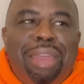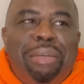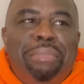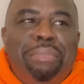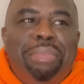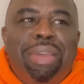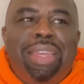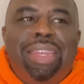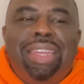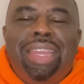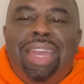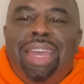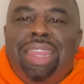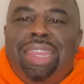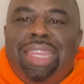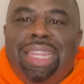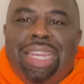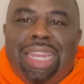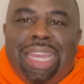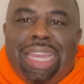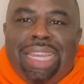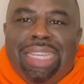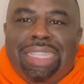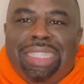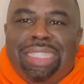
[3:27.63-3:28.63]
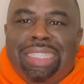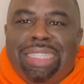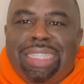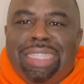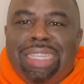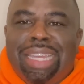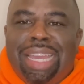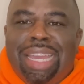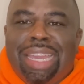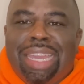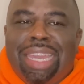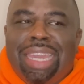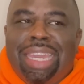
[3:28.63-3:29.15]
But nonetheless,
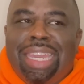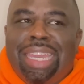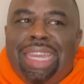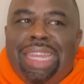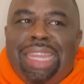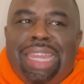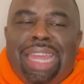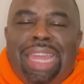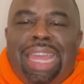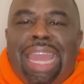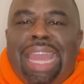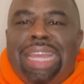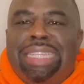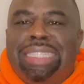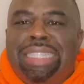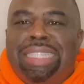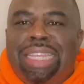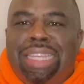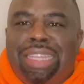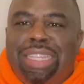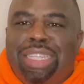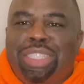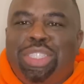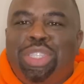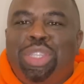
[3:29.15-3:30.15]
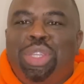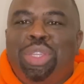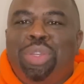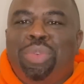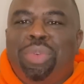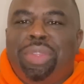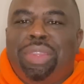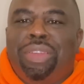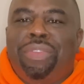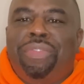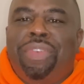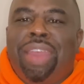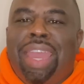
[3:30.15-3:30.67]
again, that has nothing to do
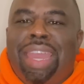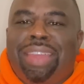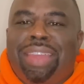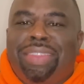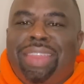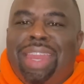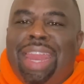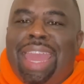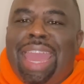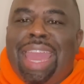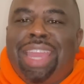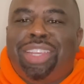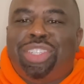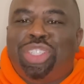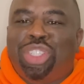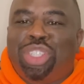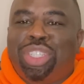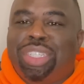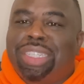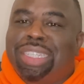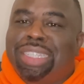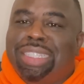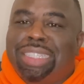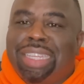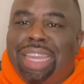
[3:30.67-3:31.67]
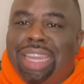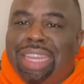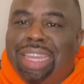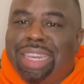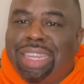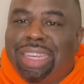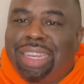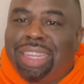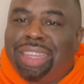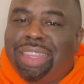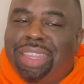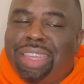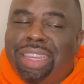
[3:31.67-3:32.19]
with the fact that Ashley shouldn't have said
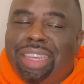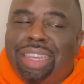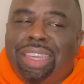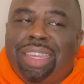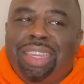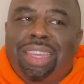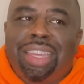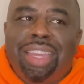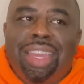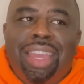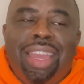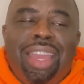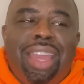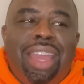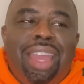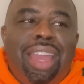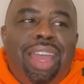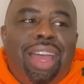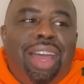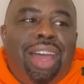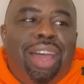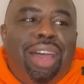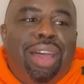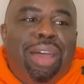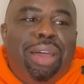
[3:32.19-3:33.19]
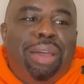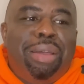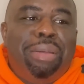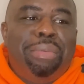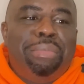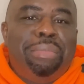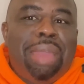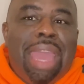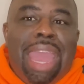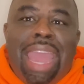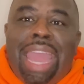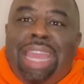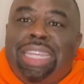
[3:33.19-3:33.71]
anything.
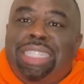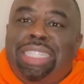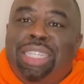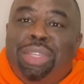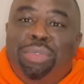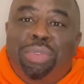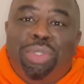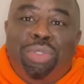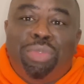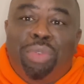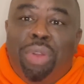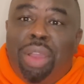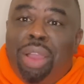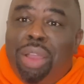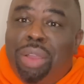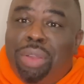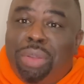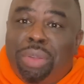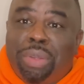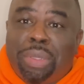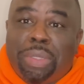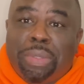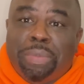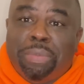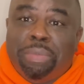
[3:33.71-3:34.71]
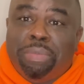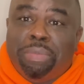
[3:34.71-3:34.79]
Ashley was wrong.